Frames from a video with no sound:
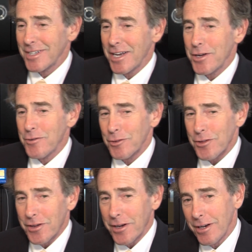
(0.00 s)
Thank you for
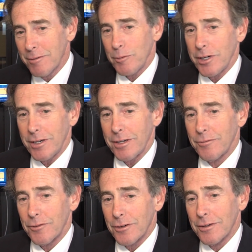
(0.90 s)
thinking of me
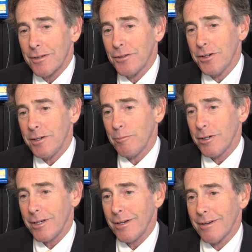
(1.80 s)
and for including
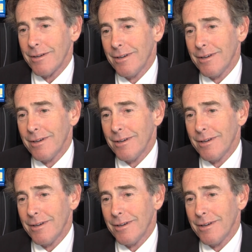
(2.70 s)
me